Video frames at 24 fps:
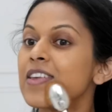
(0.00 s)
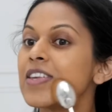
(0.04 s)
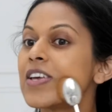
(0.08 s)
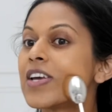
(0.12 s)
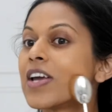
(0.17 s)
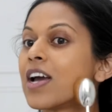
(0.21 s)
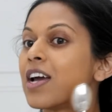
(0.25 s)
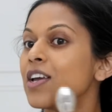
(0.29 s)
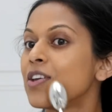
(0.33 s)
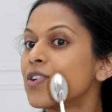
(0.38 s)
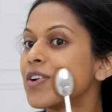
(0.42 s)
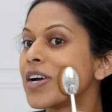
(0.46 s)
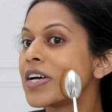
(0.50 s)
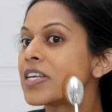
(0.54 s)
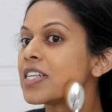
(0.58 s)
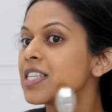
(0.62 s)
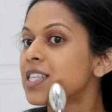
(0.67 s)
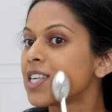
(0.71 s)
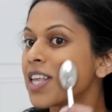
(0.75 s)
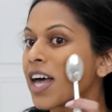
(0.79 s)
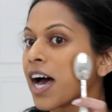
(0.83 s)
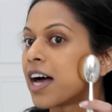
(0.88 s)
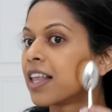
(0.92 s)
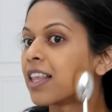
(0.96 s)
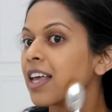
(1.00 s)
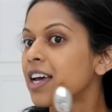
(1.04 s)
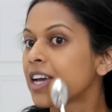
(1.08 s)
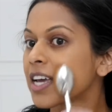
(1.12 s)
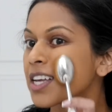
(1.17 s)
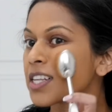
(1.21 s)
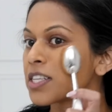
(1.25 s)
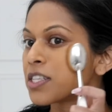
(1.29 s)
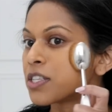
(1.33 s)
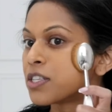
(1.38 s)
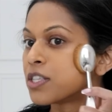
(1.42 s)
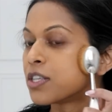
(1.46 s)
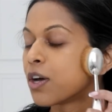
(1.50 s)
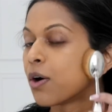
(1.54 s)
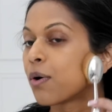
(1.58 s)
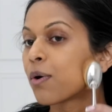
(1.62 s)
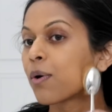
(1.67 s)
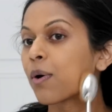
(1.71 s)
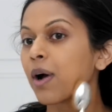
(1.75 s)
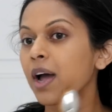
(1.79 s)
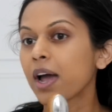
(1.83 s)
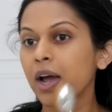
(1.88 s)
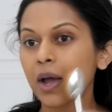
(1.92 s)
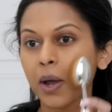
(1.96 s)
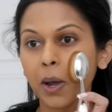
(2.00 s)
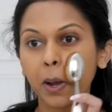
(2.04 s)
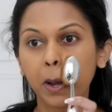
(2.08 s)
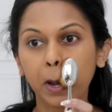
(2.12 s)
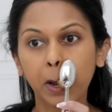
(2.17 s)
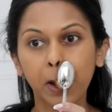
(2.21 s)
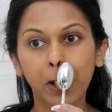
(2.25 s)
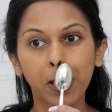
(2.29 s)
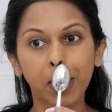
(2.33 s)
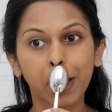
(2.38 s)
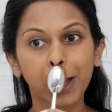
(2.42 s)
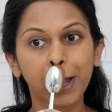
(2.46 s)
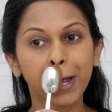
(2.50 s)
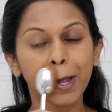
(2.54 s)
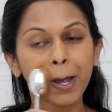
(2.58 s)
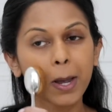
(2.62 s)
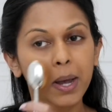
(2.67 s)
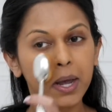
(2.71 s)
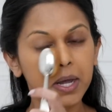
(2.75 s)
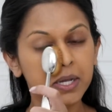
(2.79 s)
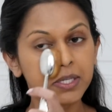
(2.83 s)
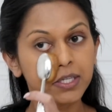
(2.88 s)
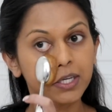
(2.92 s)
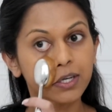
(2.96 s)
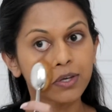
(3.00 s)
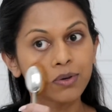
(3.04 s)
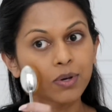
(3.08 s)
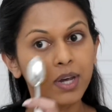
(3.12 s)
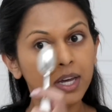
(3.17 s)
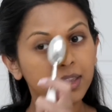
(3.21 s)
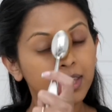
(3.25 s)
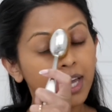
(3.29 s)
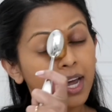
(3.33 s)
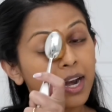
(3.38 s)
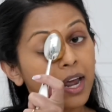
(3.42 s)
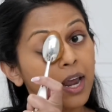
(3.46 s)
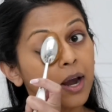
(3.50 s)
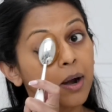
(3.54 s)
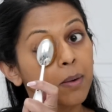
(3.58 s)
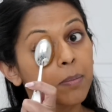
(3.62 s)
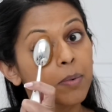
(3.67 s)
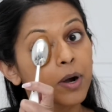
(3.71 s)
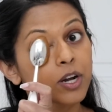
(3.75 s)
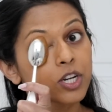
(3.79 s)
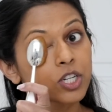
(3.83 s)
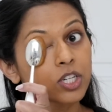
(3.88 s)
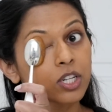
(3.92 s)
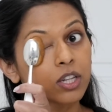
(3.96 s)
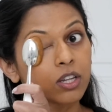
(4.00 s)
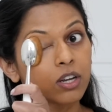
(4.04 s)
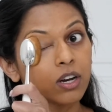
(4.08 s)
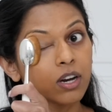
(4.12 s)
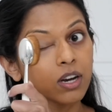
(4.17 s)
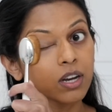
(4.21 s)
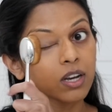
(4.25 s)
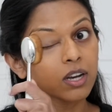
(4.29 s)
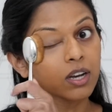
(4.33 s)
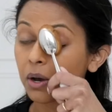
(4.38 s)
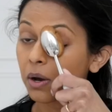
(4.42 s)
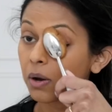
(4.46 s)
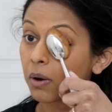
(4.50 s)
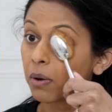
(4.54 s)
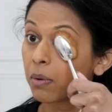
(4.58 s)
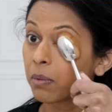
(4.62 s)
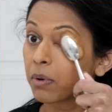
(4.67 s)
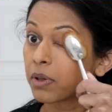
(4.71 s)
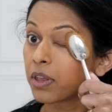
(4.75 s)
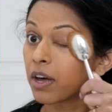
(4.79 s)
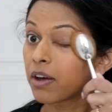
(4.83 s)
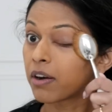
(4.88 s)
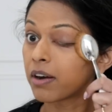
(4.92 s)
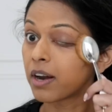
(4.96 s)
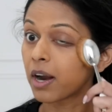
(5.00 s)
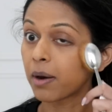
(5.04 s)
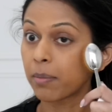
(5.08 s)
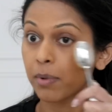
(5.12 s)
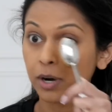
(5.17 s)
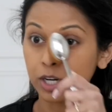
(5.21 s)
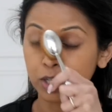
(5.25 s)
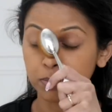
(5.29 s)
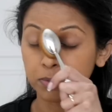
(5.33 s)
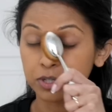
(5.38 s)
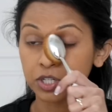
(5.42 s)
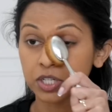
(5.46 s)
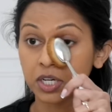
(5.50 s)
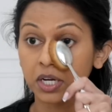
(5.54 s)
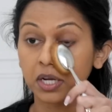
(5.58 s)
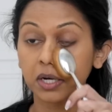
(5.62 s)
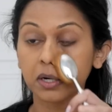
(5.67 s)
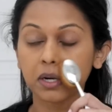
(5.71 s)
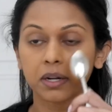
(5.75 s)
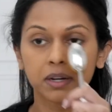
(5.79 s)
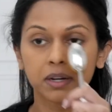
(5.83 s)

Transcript: So yeah, you guys see that, like it's so quick. It's like you get that airbrushed look without an airbrush machine.